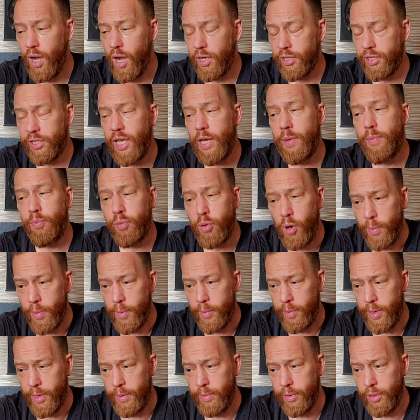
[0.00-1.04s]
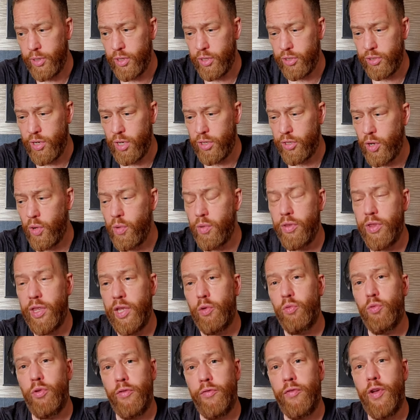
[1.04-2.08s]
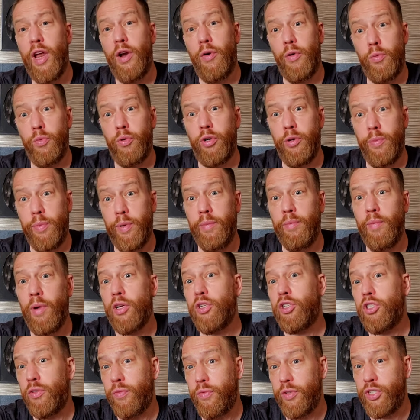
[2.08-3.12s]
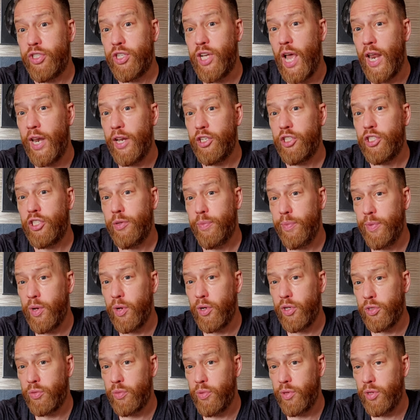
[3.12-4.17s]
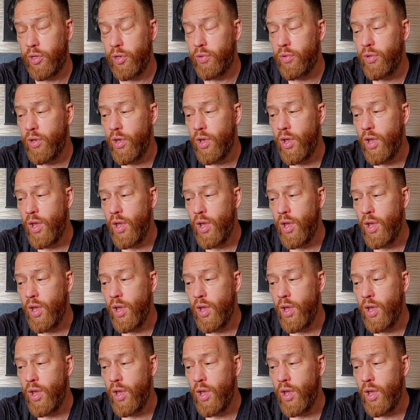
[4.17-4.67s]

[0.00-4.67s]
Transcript: I say probably because I don't think Rivera would have been much of a challenge, to be honest with you.